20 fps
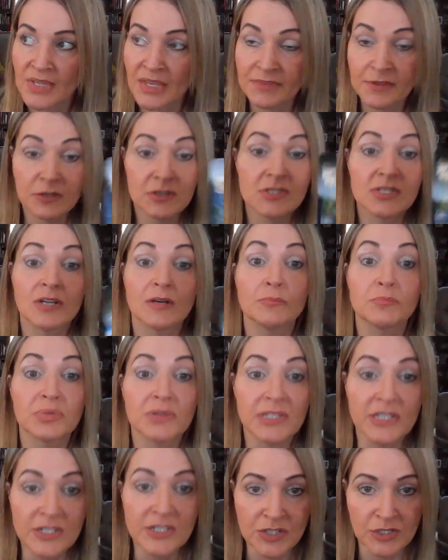there's
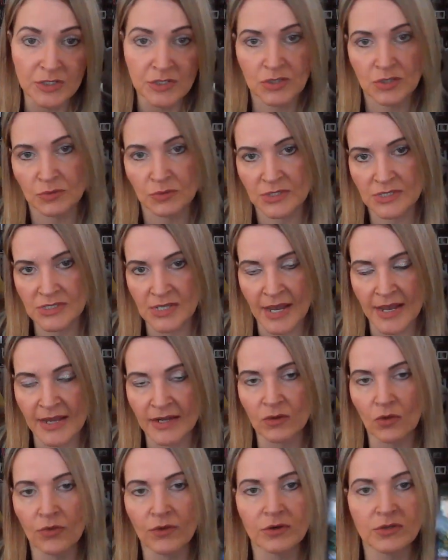completion to a
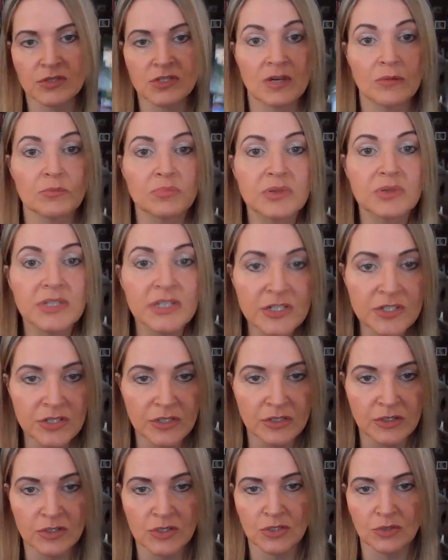cycle, there's
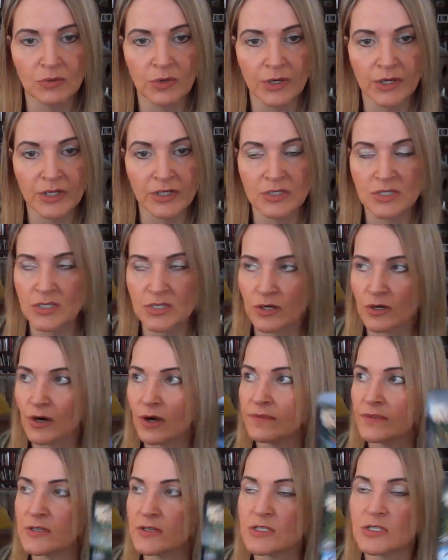completion to a
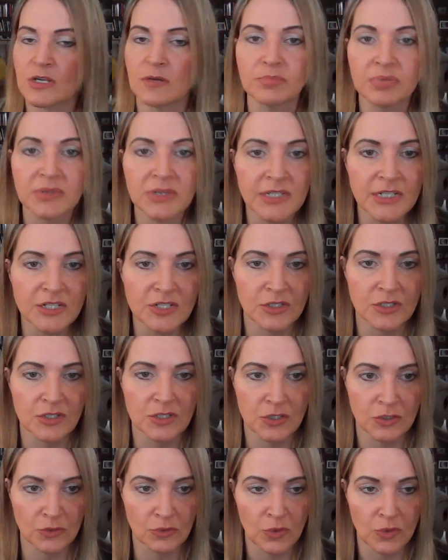concern, there's completion
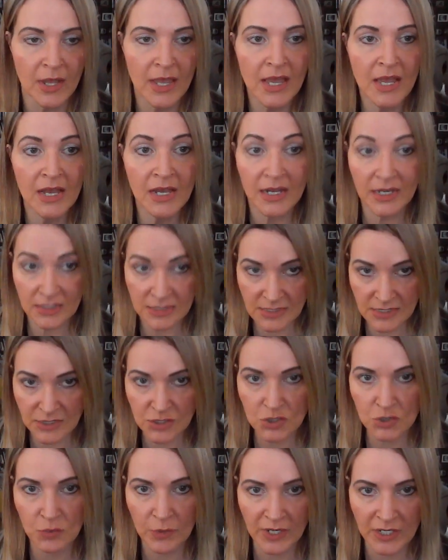to a
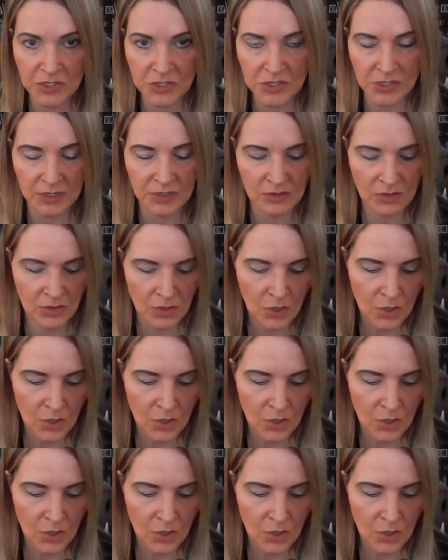situation.